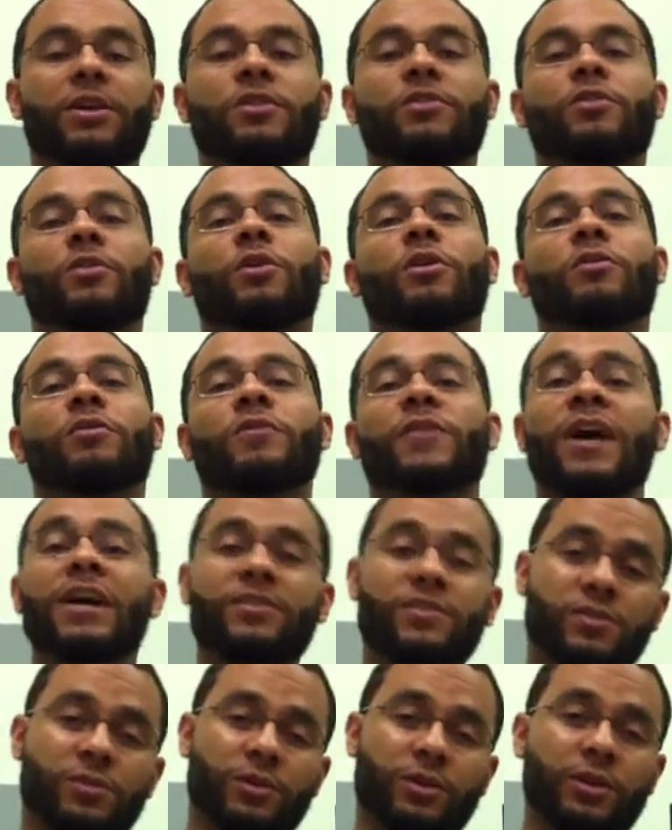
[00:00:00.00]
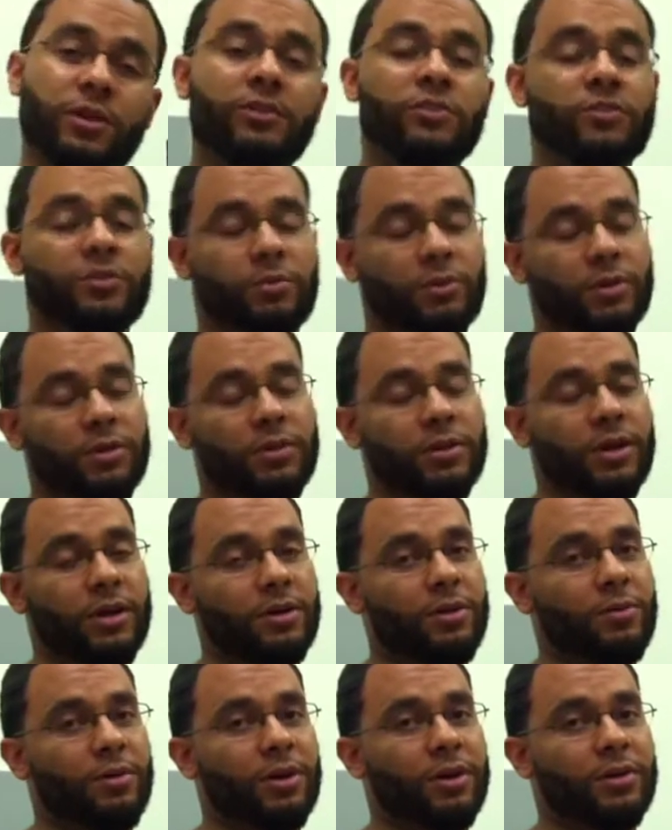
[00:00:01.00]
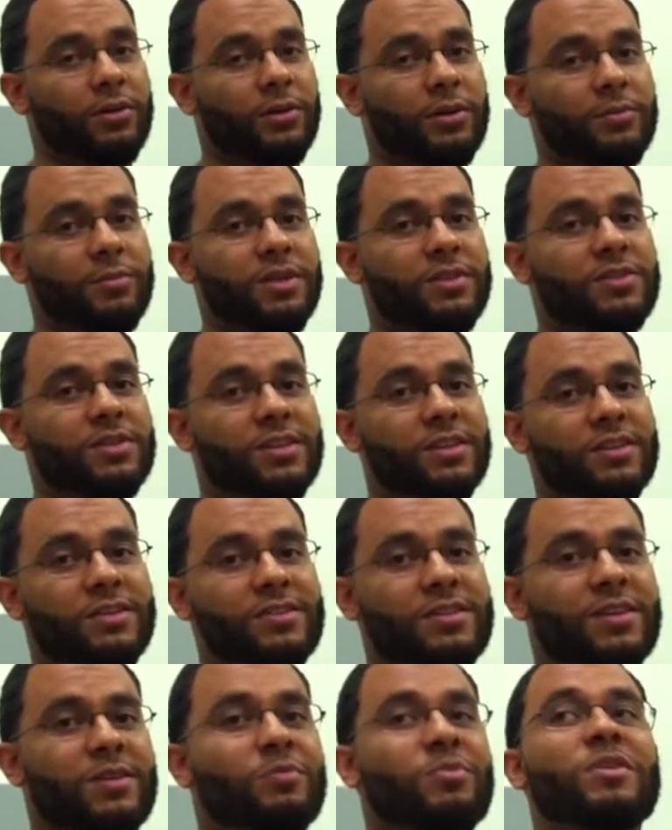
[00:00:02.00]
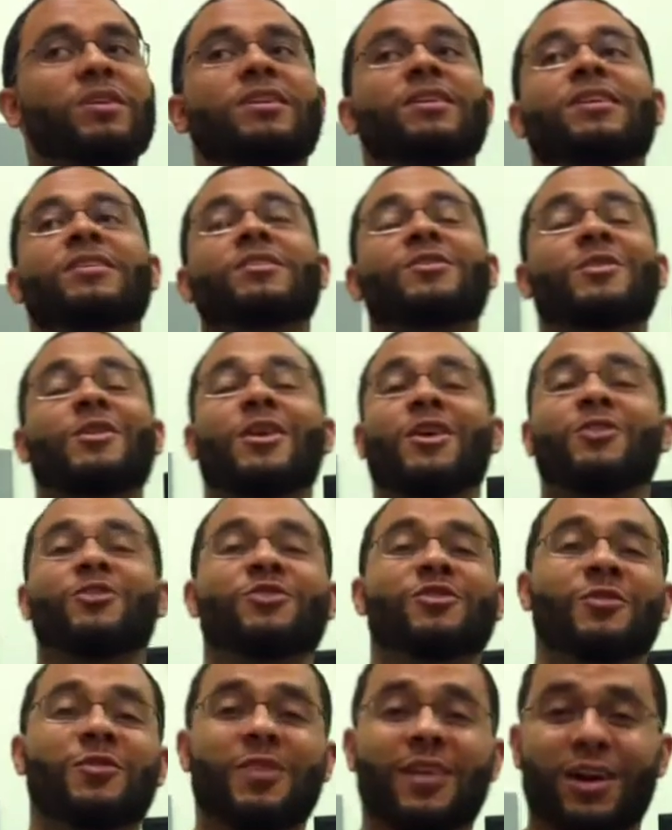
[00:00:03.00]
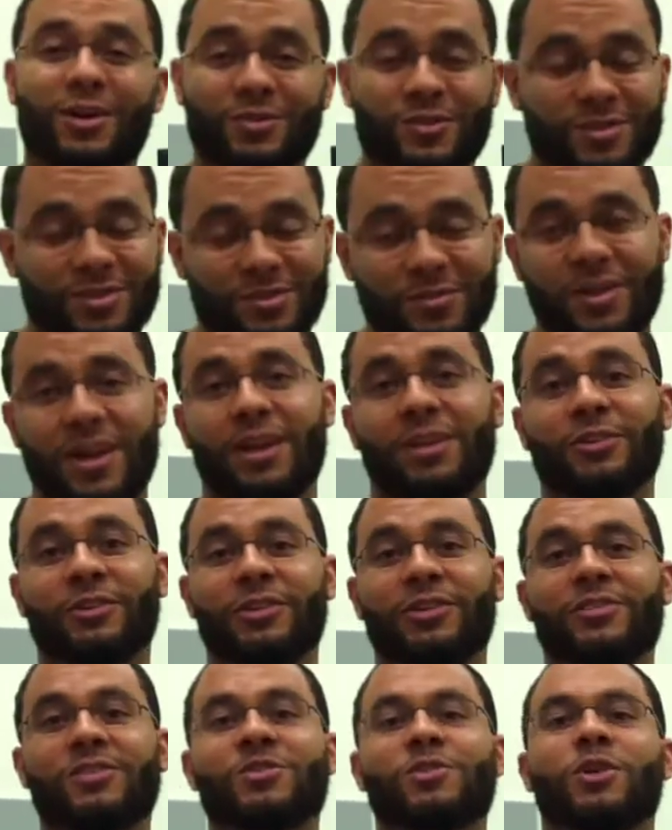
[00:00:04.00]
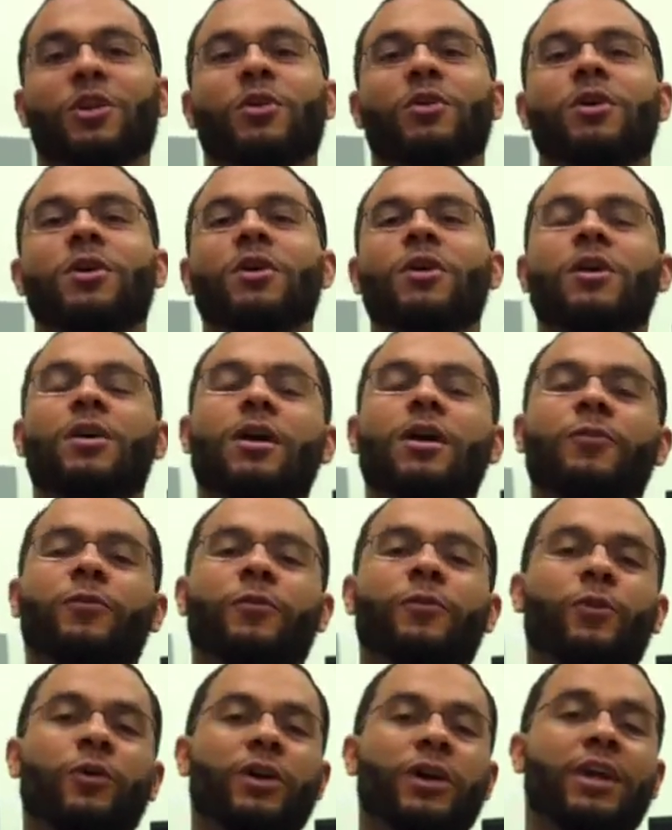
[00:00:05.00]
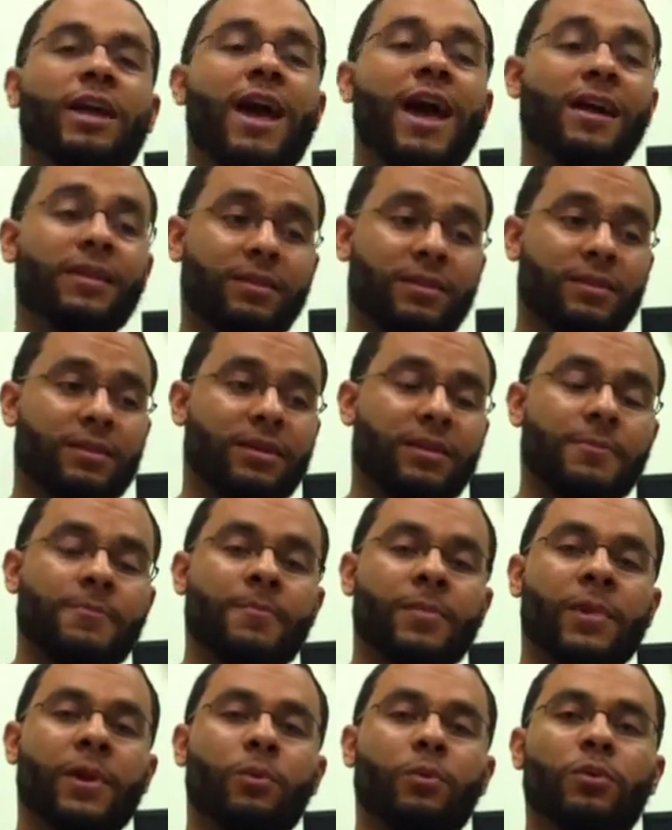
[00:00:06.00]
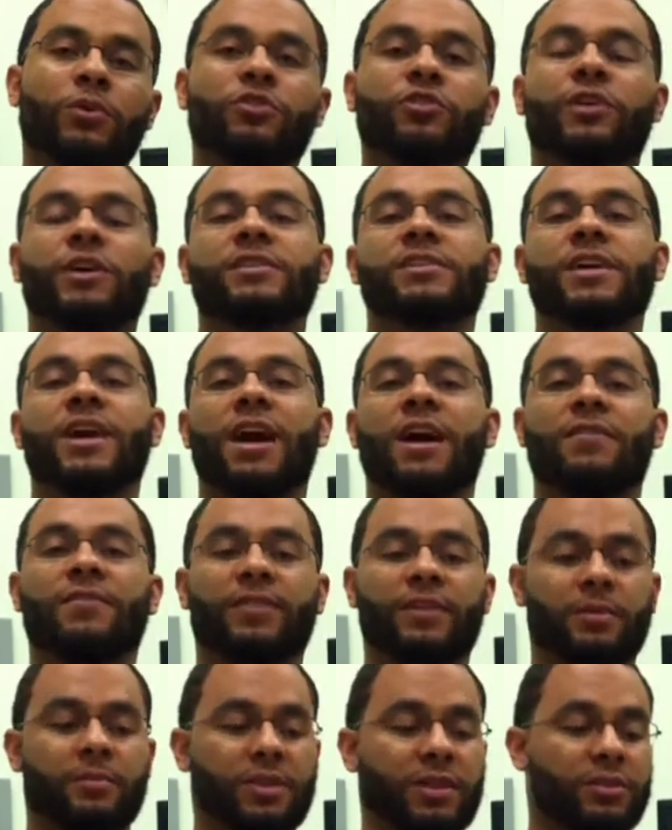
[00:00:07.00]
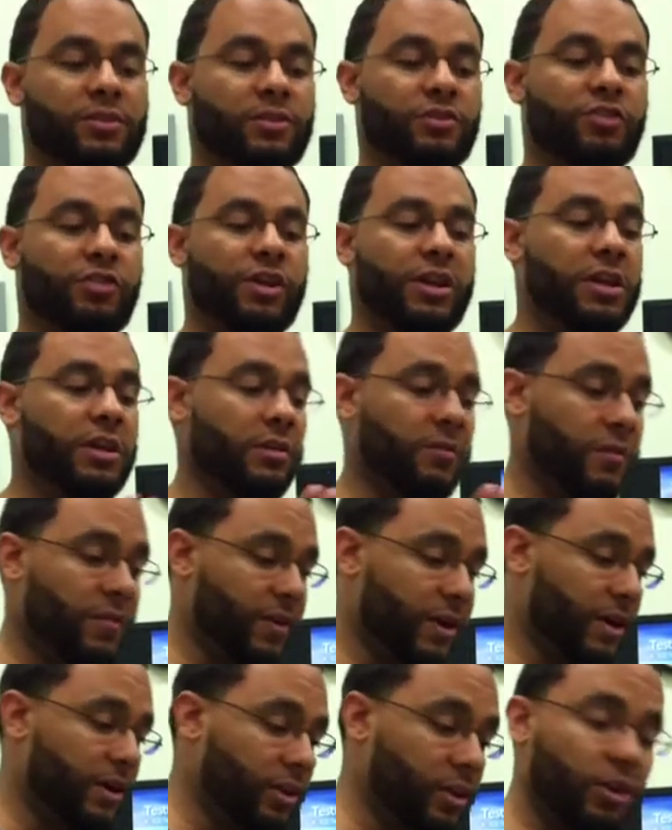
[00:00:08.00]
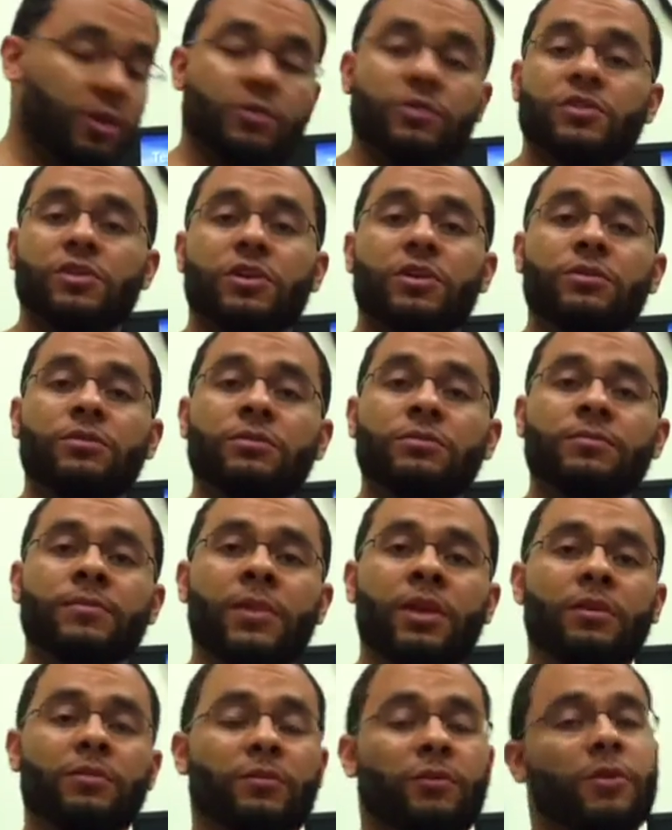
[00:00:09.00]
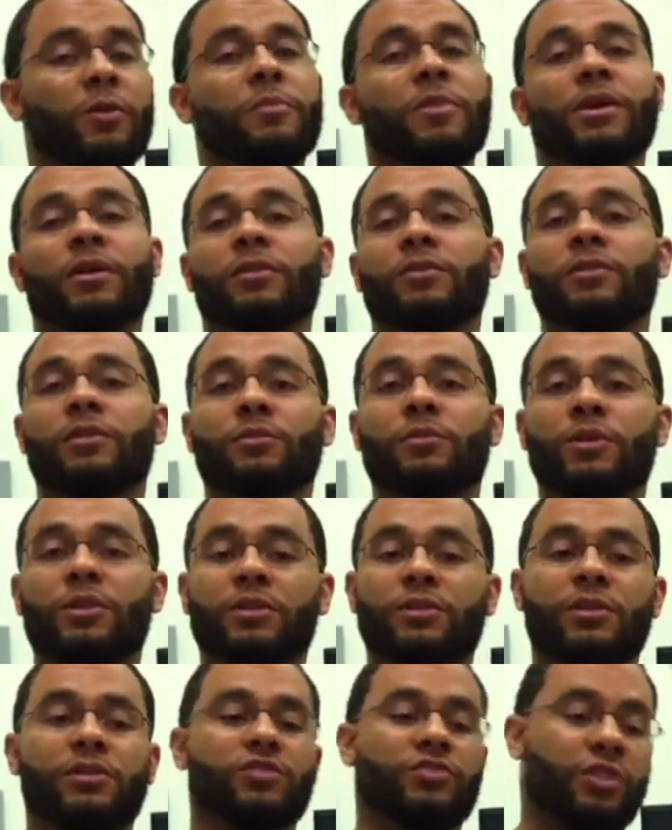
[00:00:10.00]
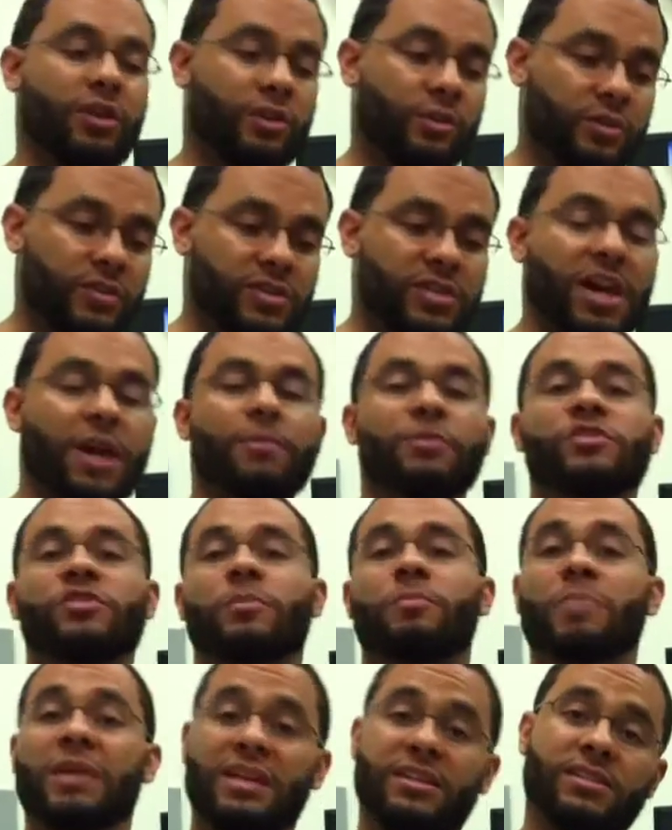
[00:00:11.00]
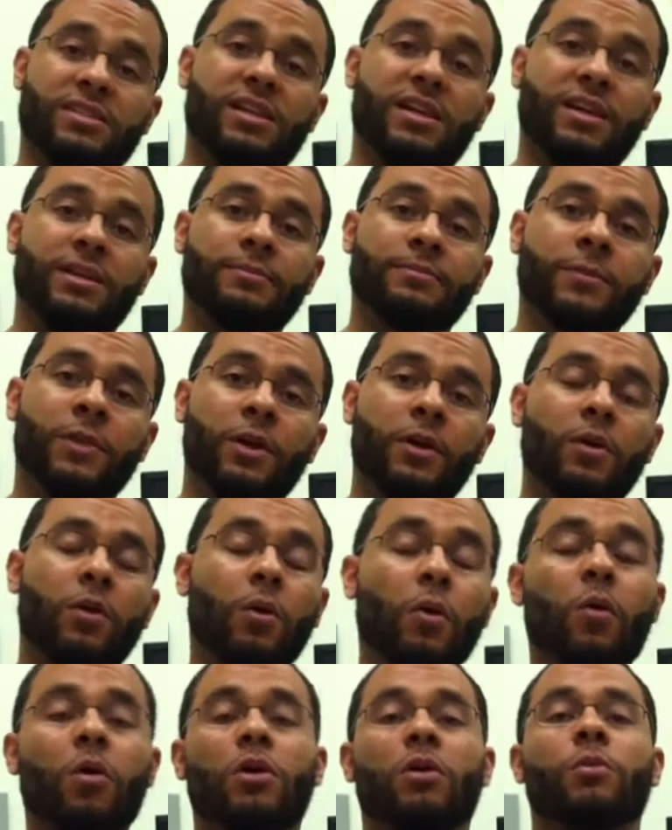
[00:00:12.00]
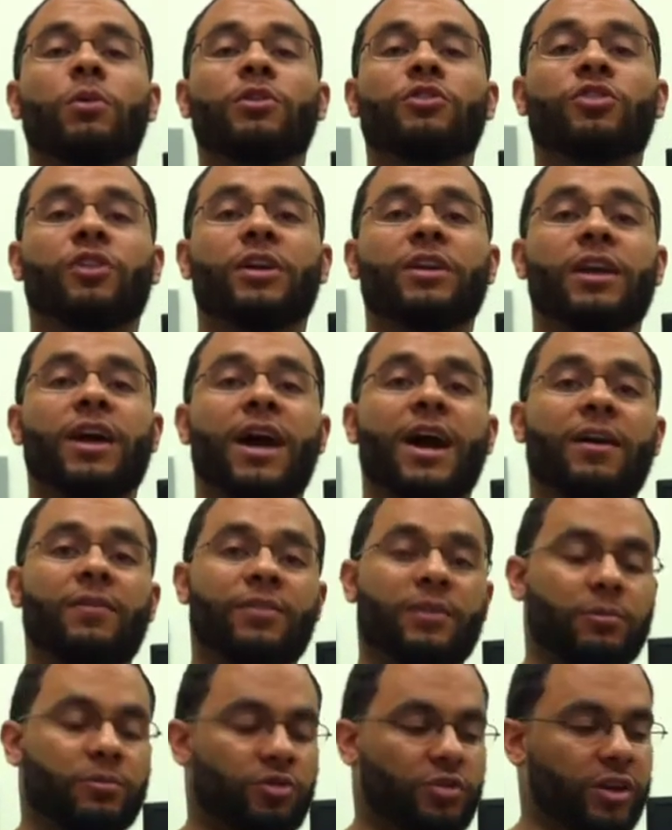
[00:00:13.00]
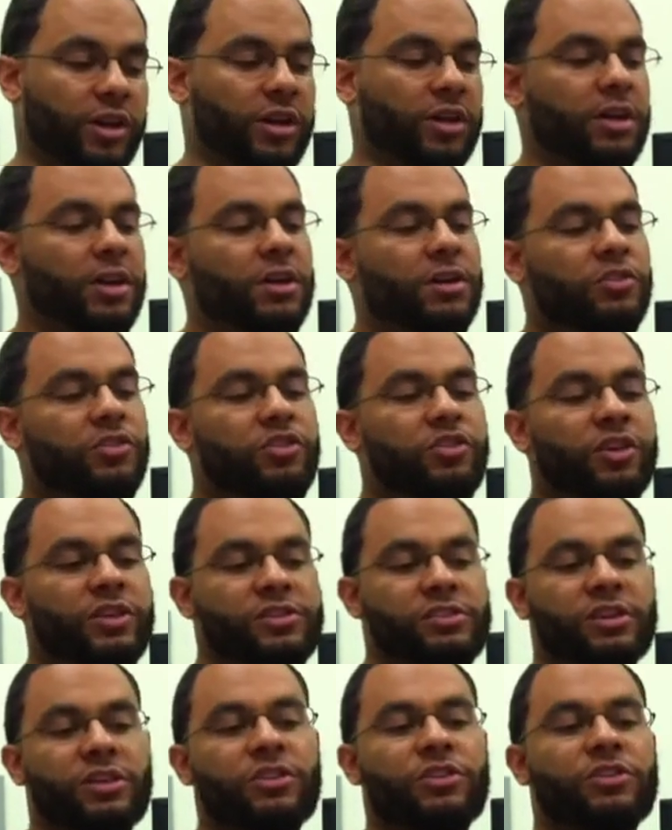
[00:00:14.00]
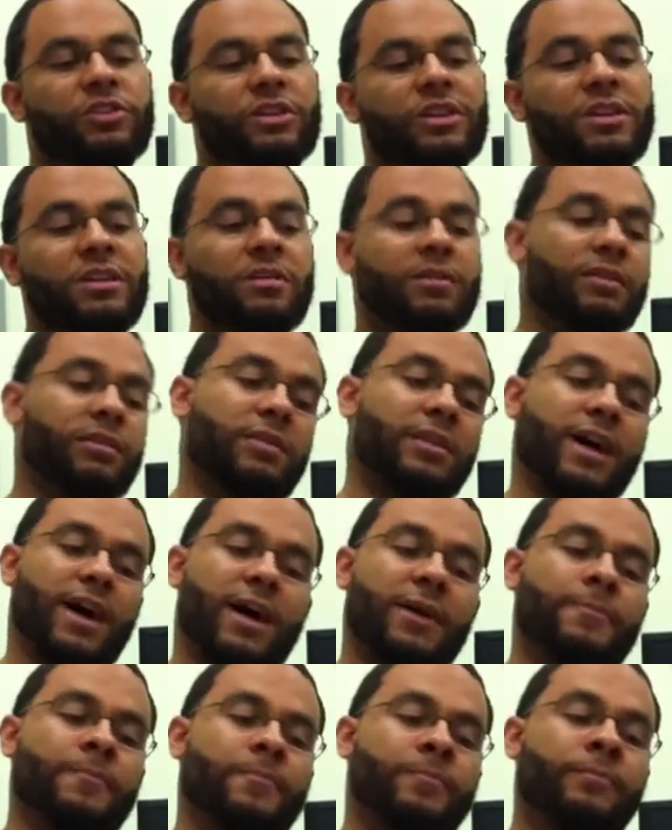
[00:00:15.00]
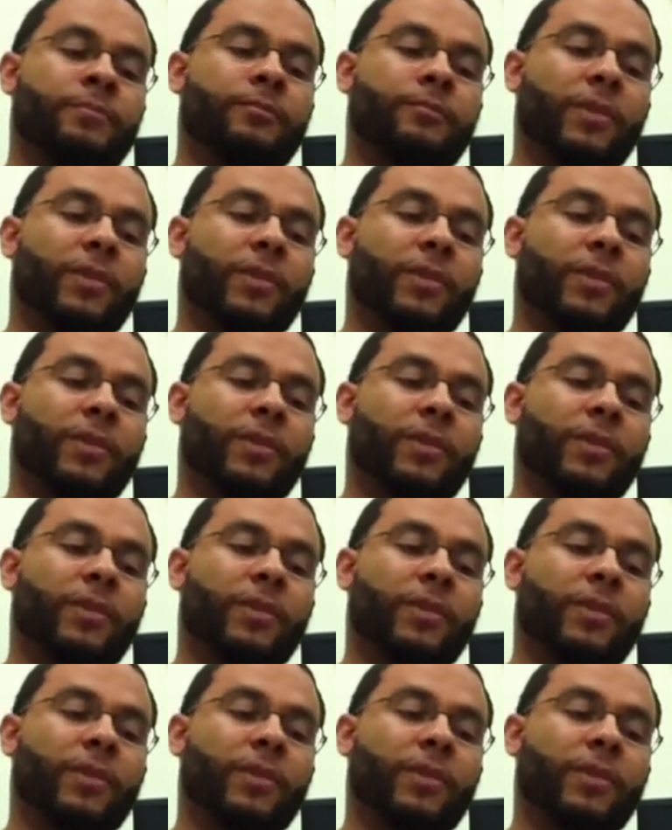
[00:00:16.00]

Your fat storage, whether or not you want to admit to this, can be into the hundreds of thousands of calories. So for an athlete, we're trying to have them either train in a very low zone for a marathon runner that's trying to establish a baseline, or we're trying to have them train just underneath that